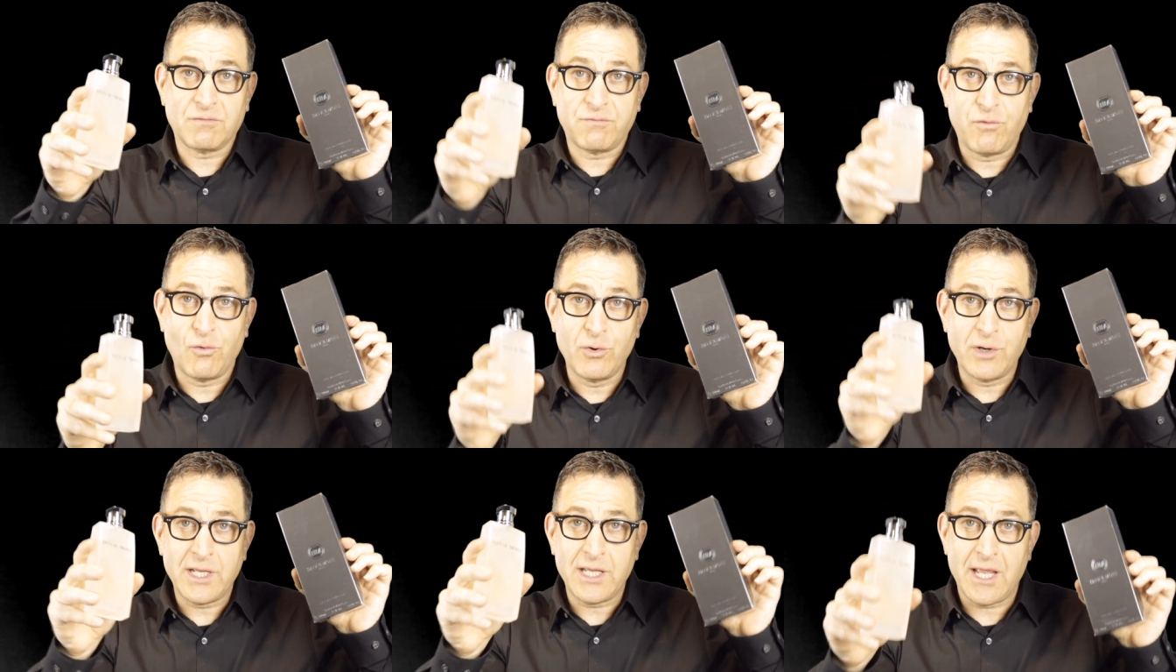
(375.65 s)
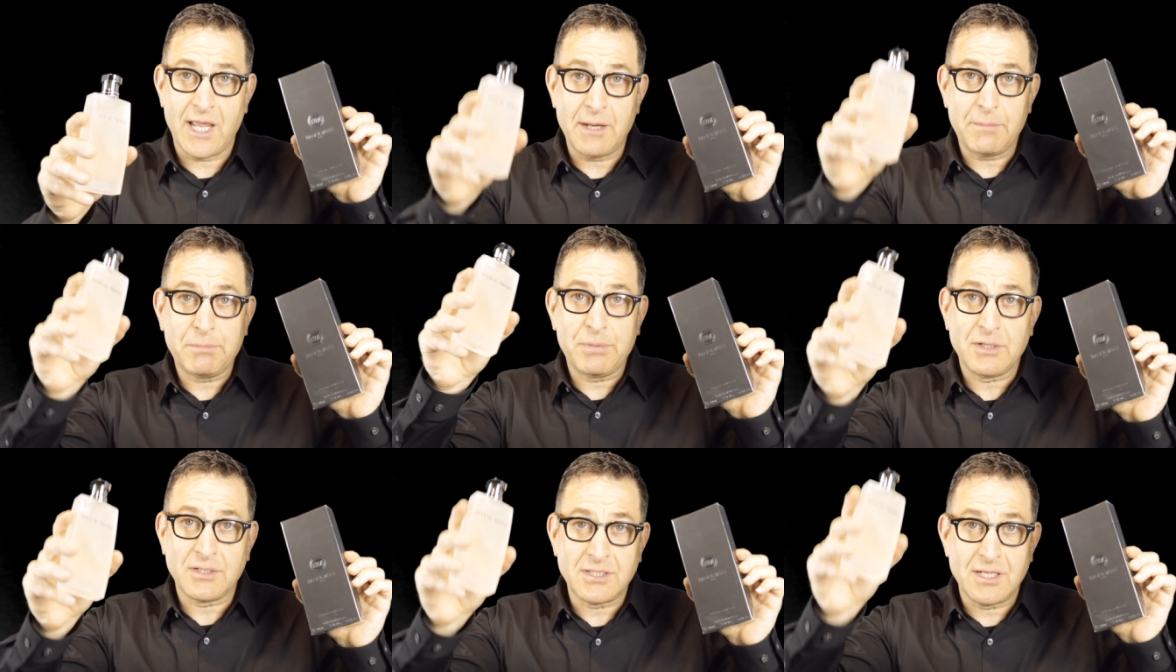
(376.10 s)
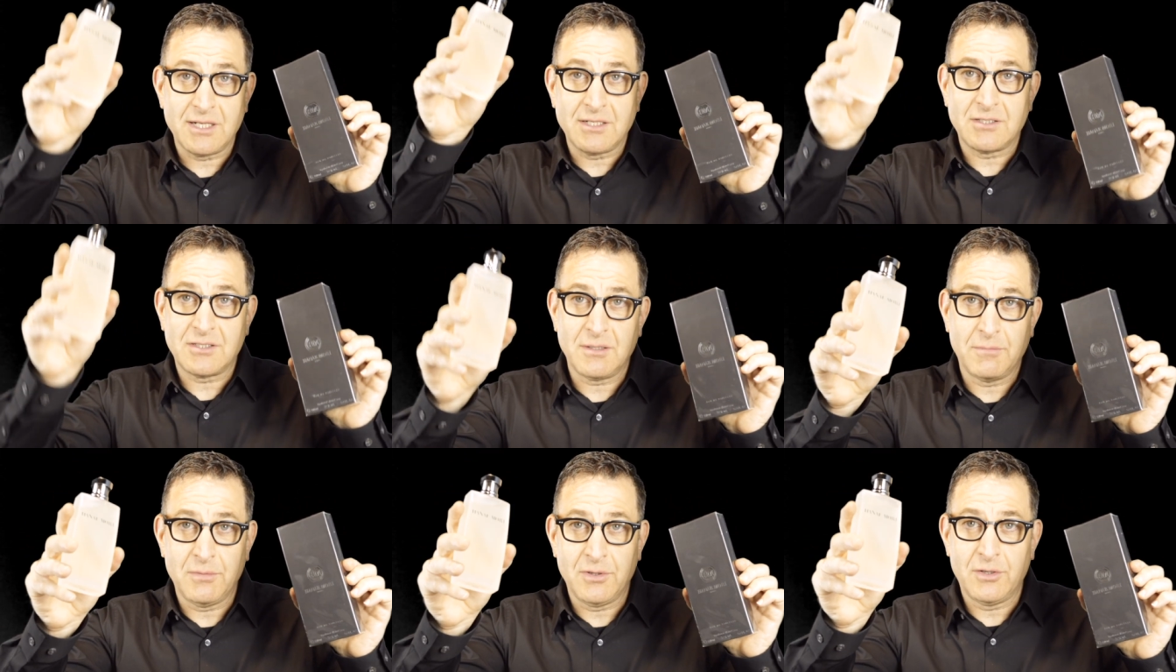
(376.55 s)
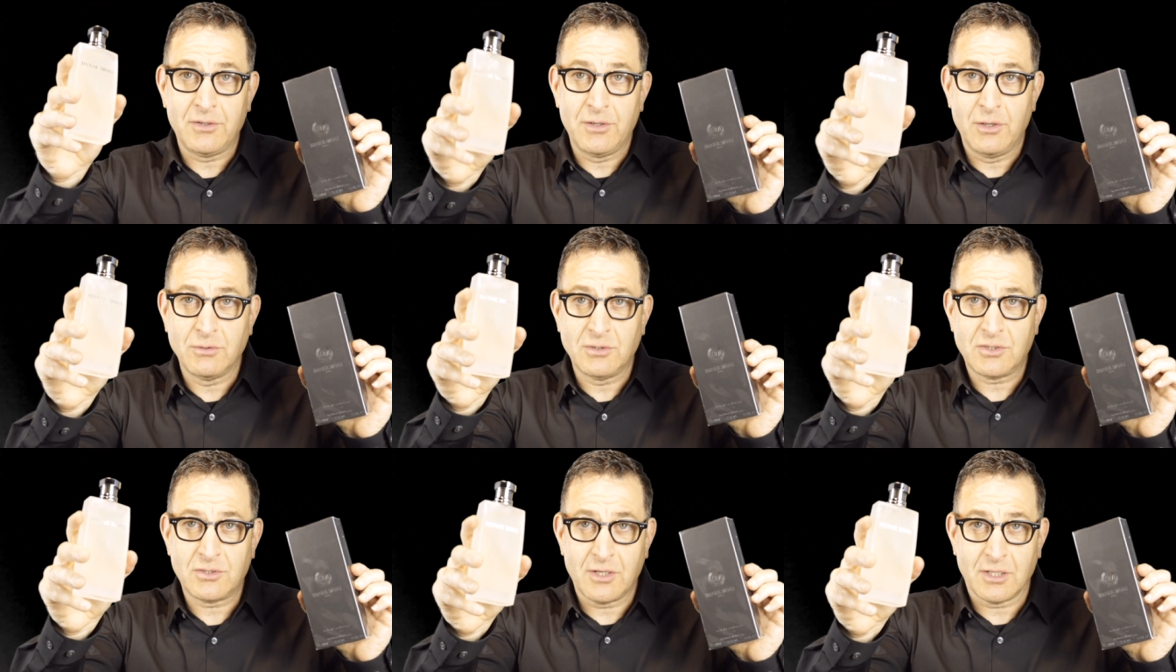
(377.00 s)
forty-eight percent similar
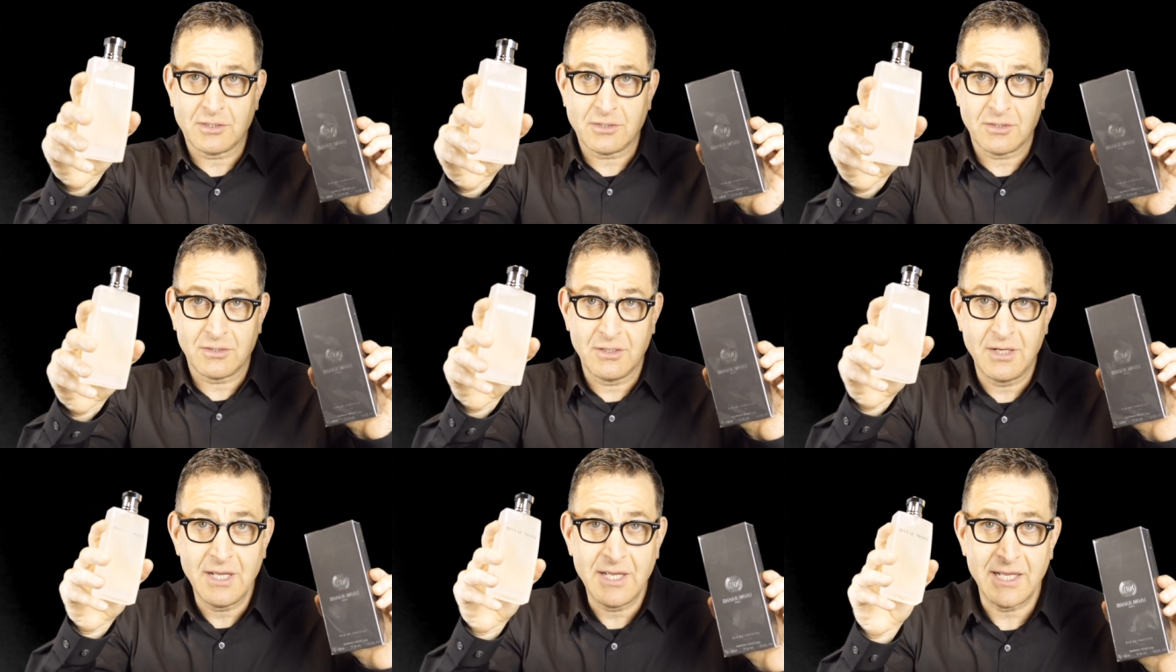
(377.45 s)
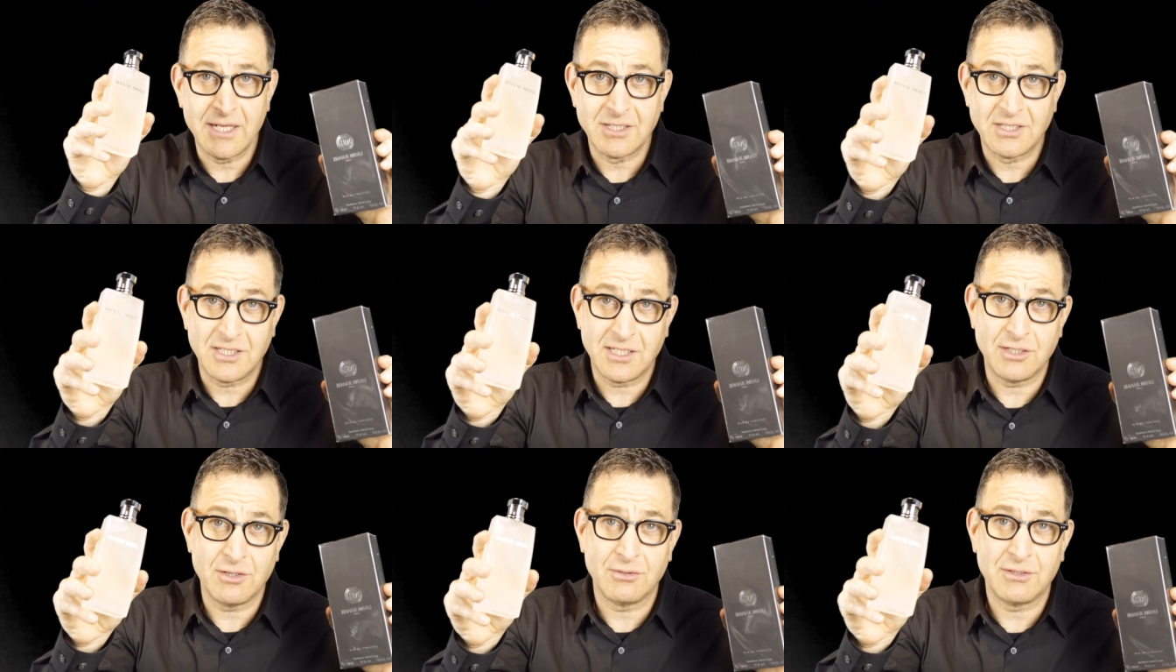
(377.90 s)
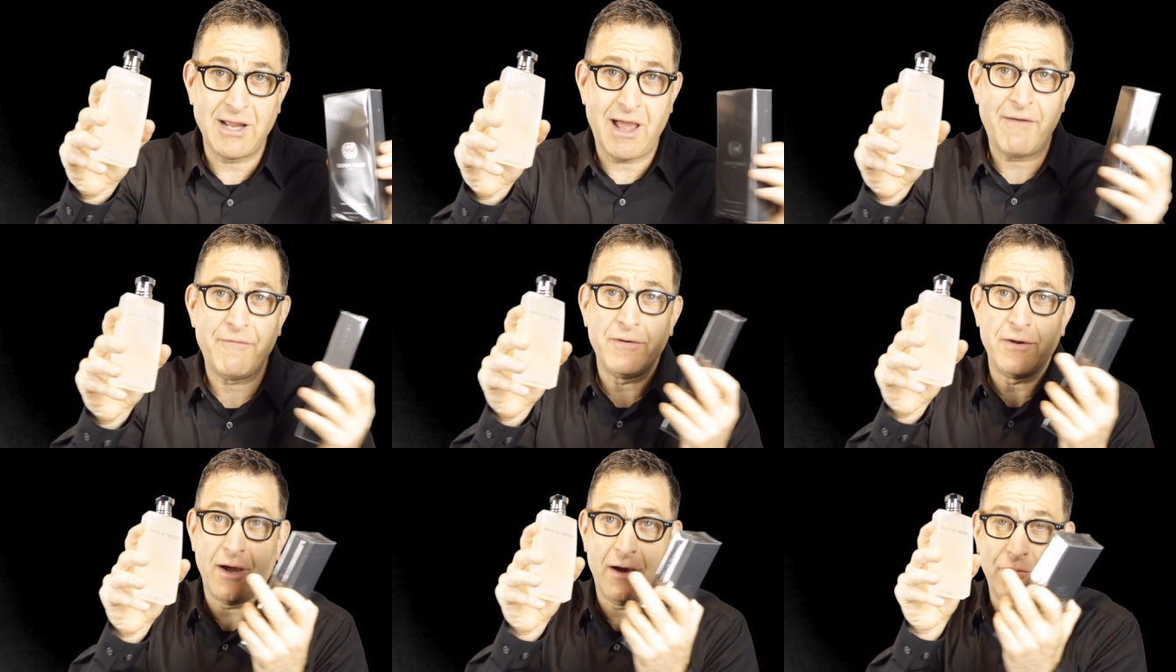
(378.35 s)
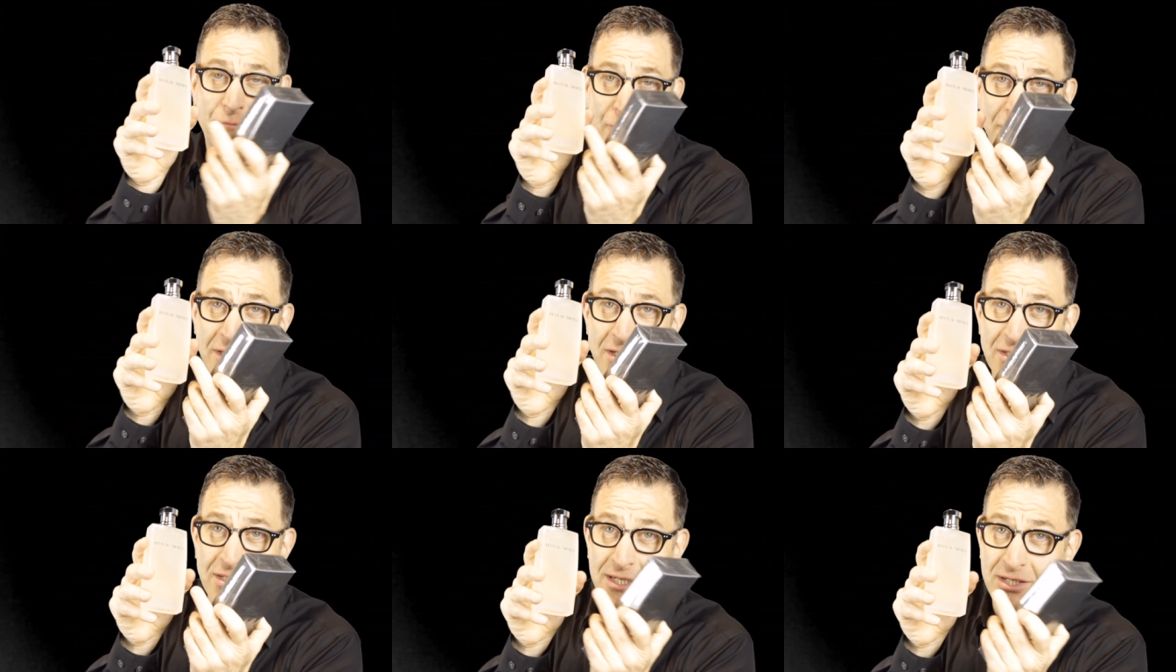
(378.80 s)
note structure is Zino Davidoff,
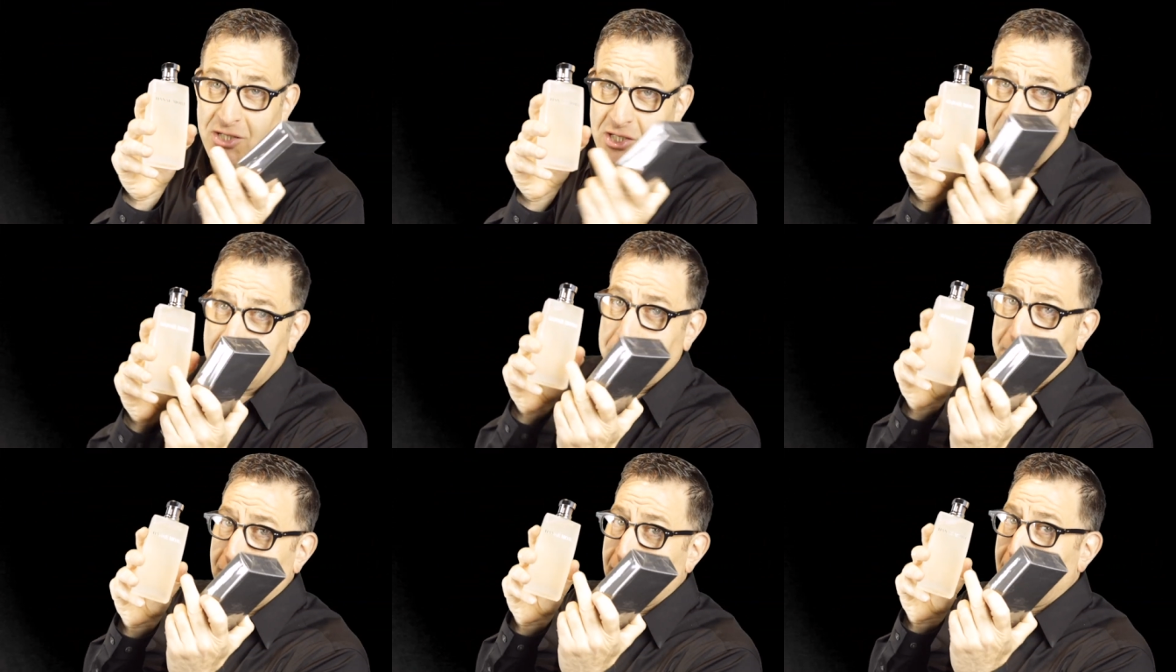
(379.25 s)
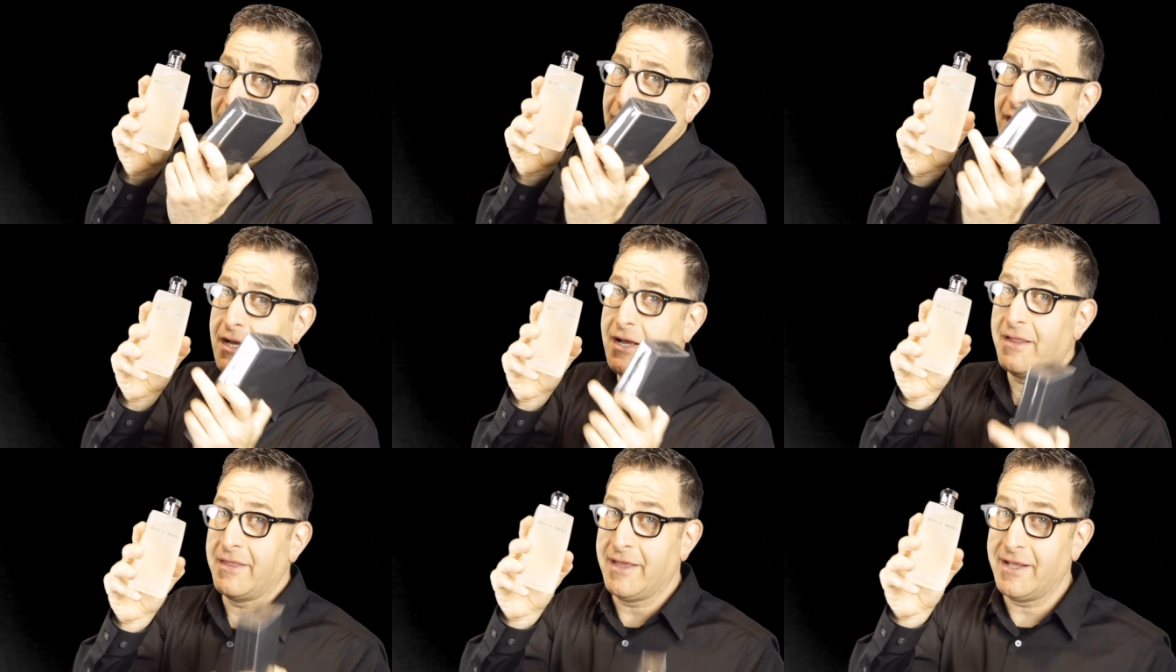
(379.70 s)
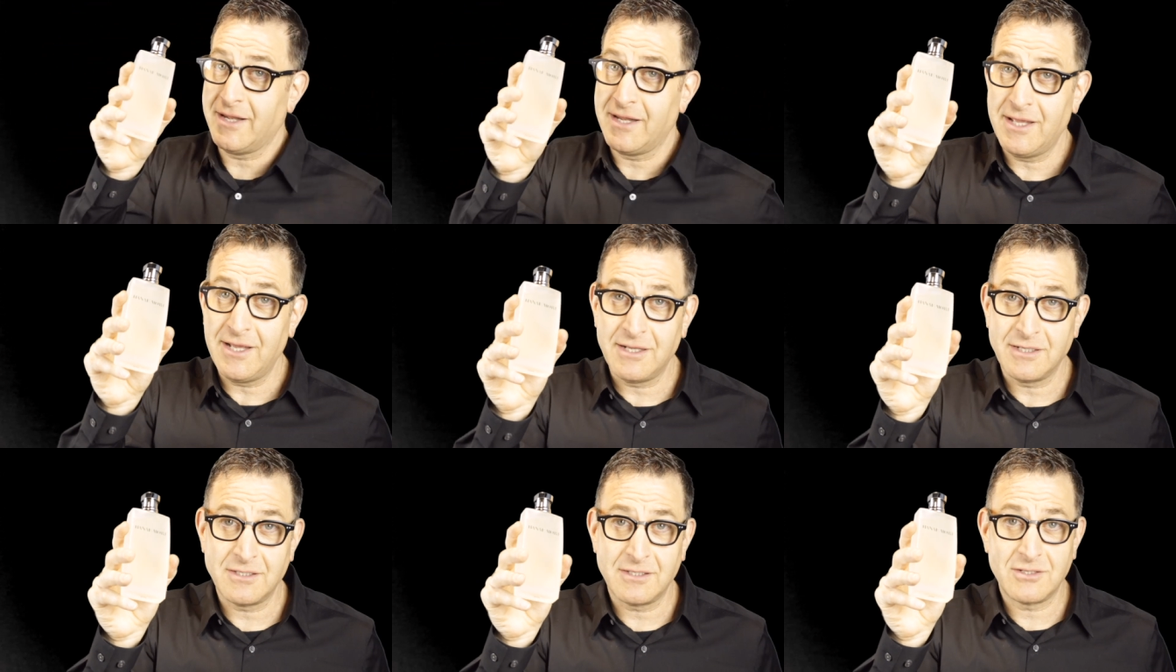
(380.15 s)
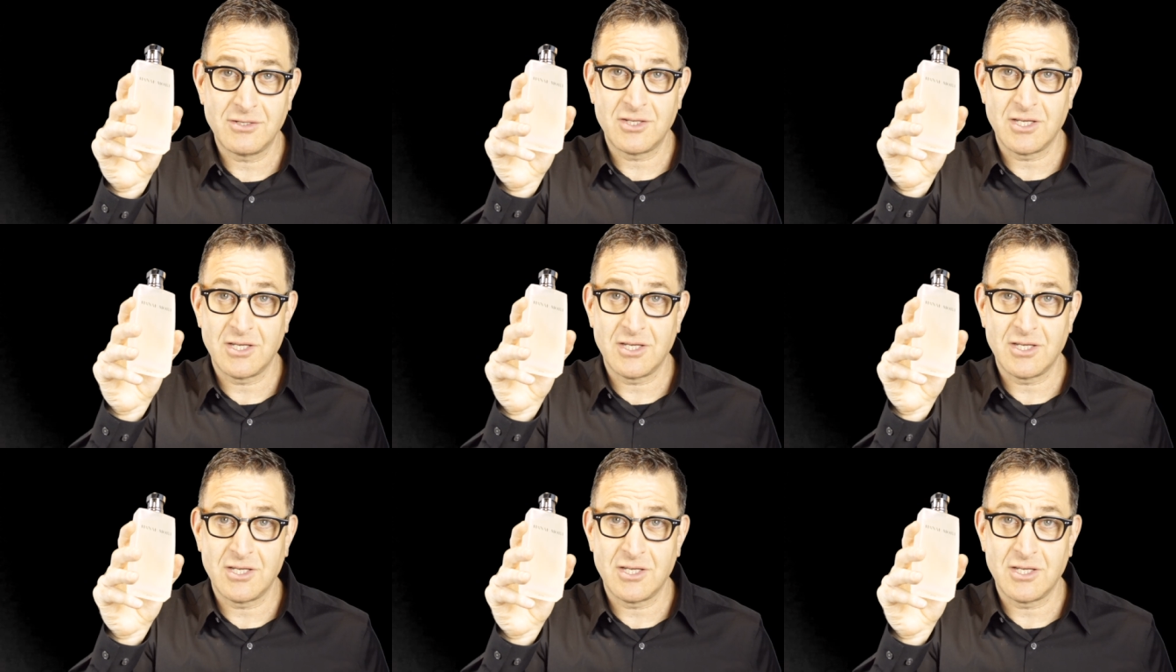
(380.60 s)
which is a cheaper than this.